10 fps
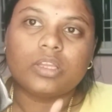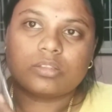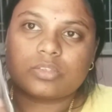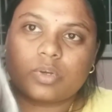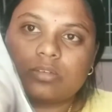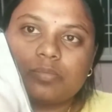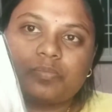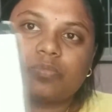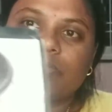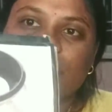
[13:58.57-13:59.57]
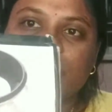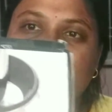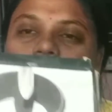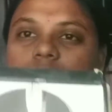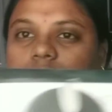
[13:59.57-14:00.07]
this one.
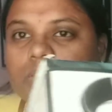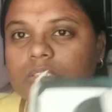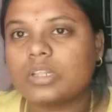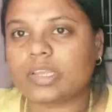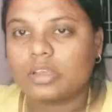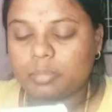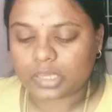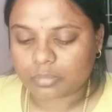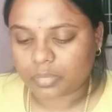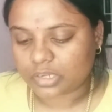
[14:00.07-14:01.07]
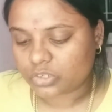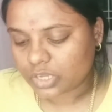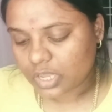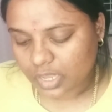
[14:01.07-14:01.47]
This is like makeup brush,